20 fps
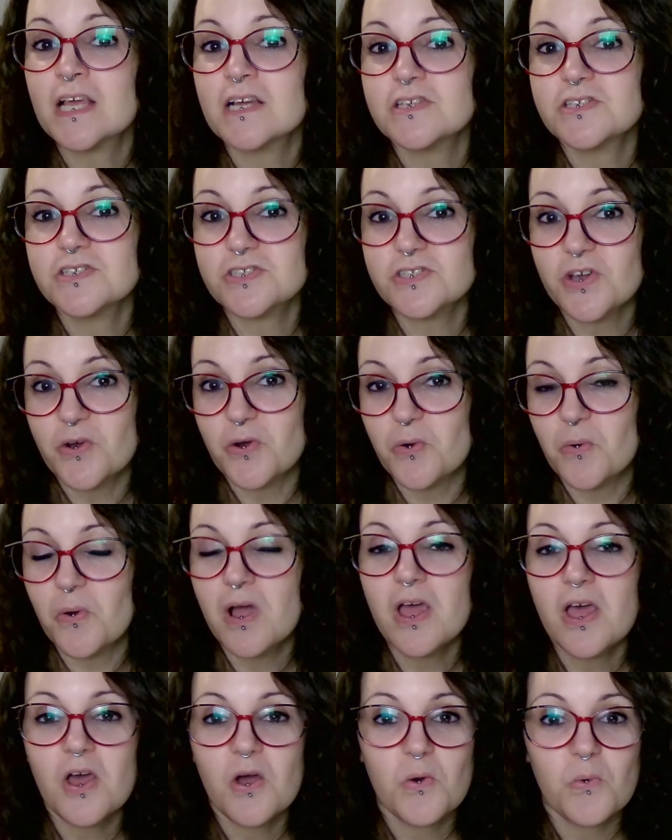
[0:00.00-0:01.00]
So,
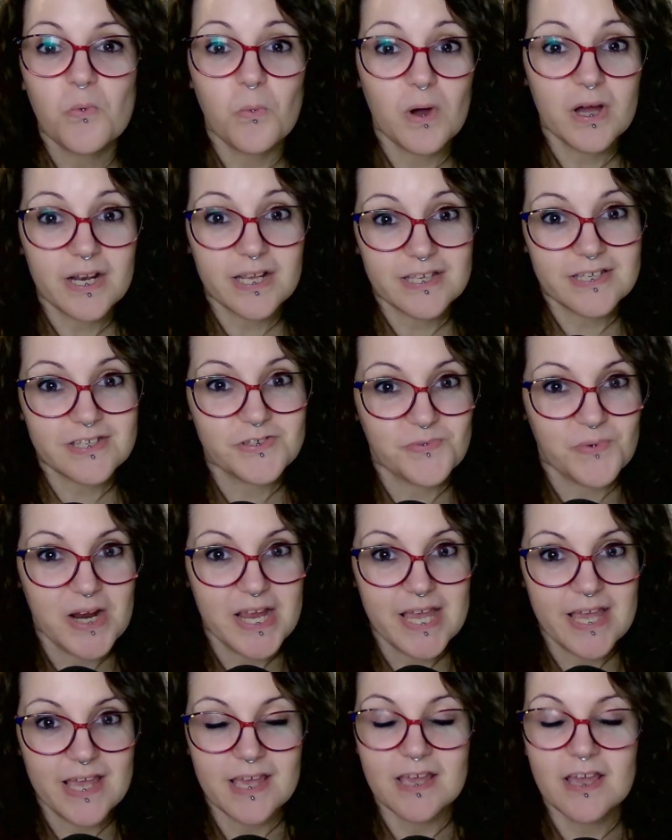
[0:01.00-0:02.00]
what is
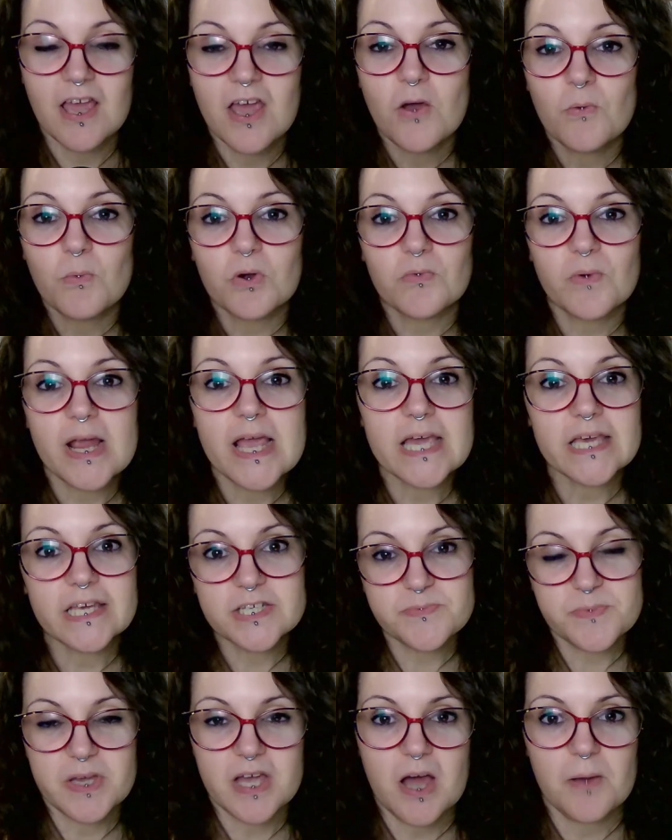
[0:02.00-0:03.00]
Reiki? Well, Reiki
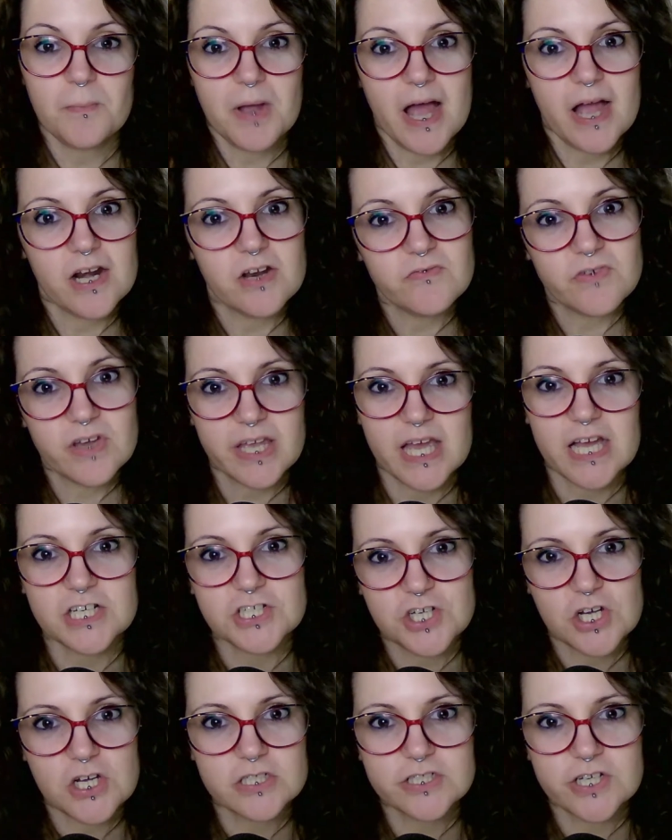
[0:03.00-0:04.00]
has become kind of a
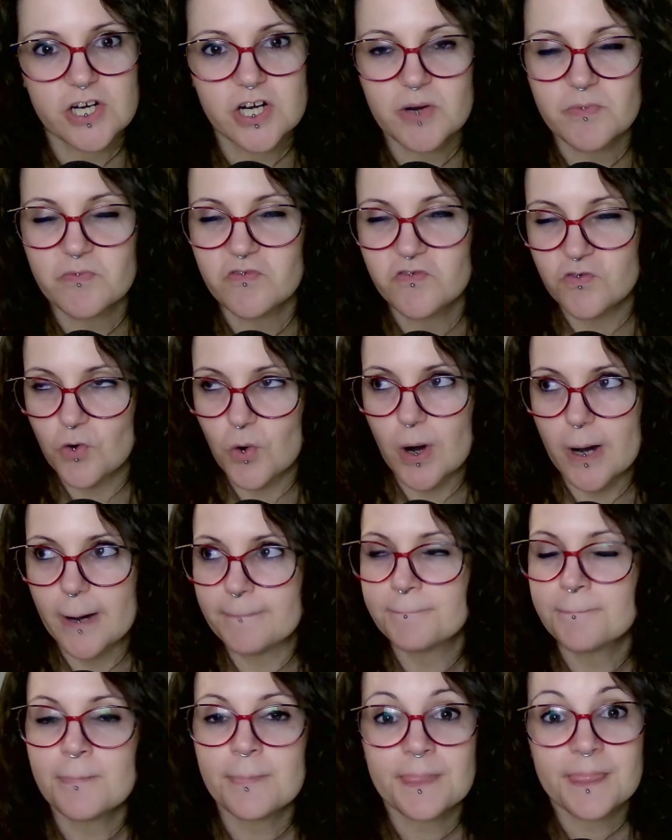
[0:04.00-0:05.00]
catch-all term
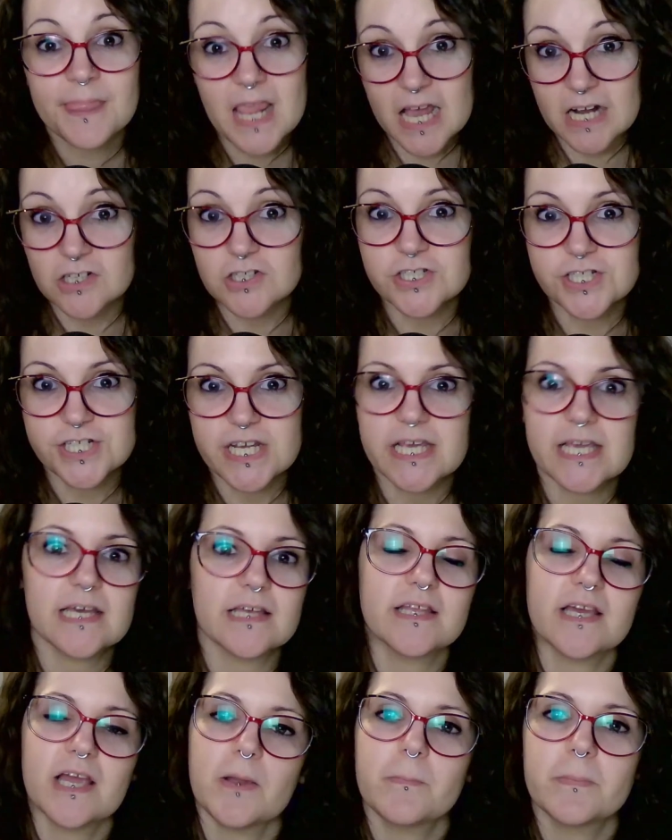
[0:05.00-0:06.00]
for energy
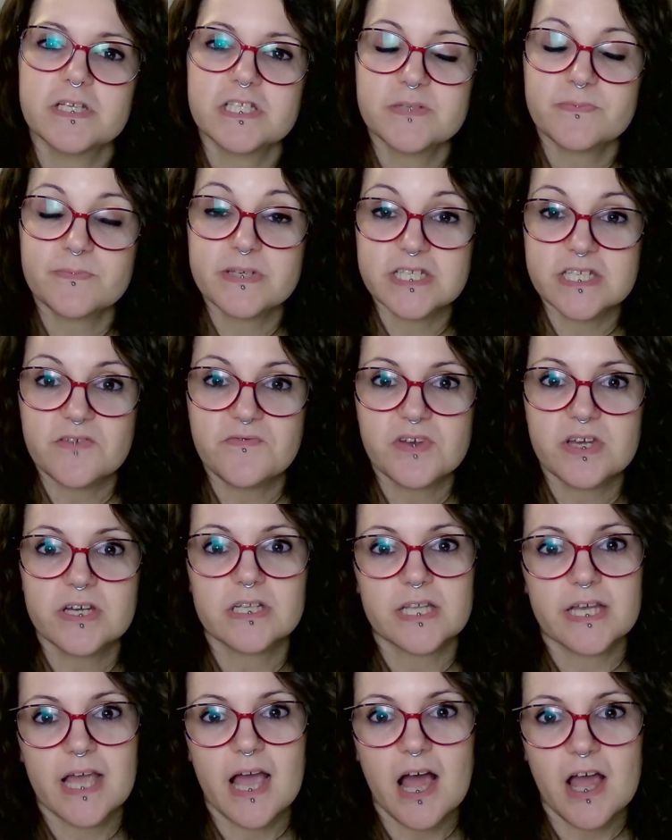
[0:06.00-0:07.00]
healing, but
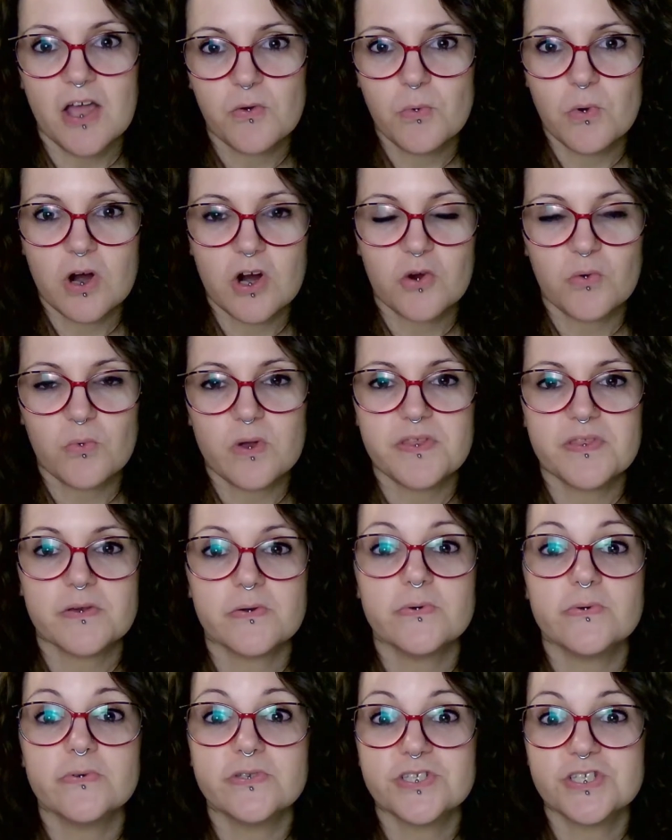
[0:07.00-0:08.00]
specifically I work
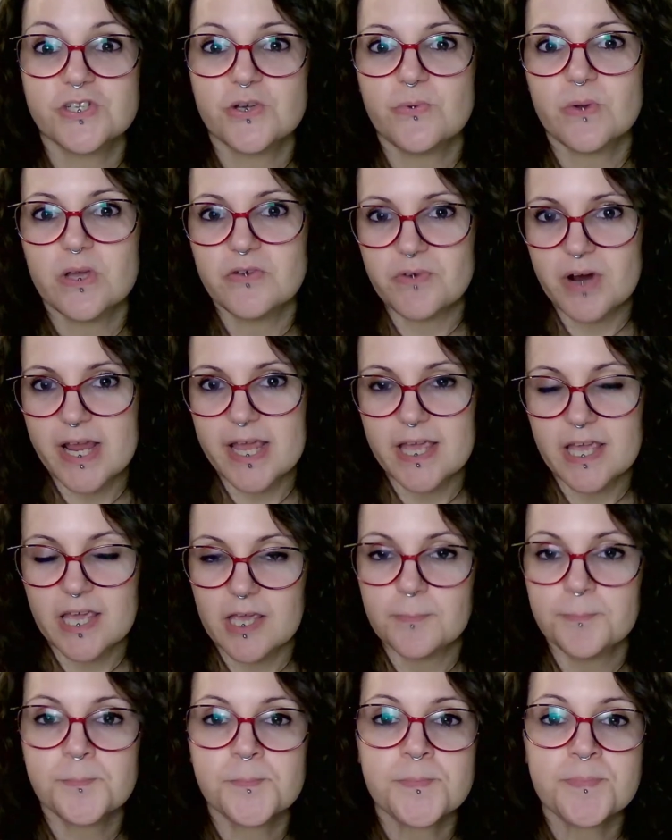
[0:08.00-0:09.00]
with Usui Reiki.